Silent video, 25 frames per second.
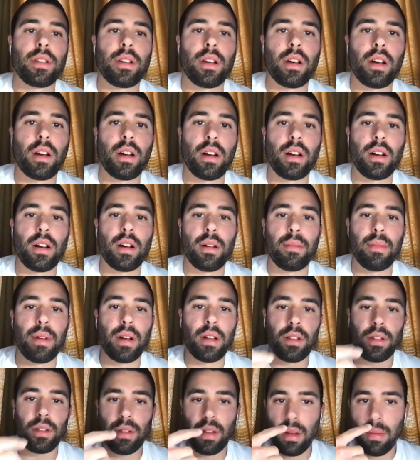
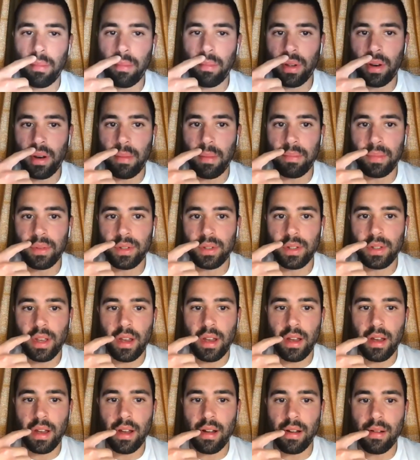I'll put up
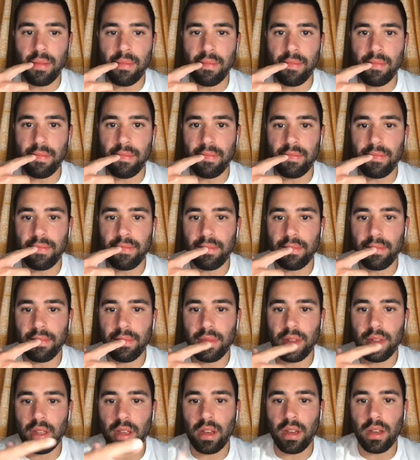some
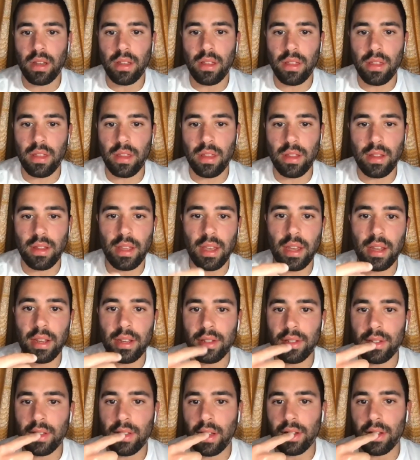the knee
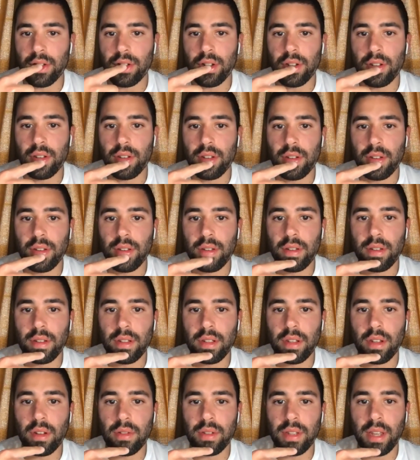extension,
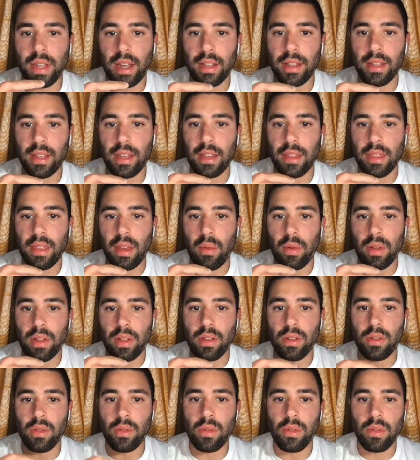technique that we
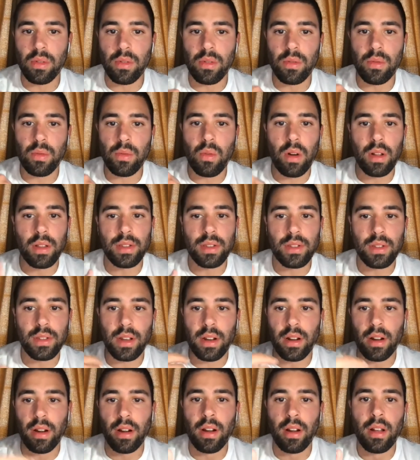do once
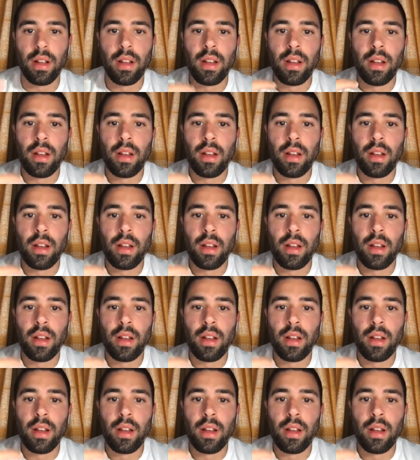they're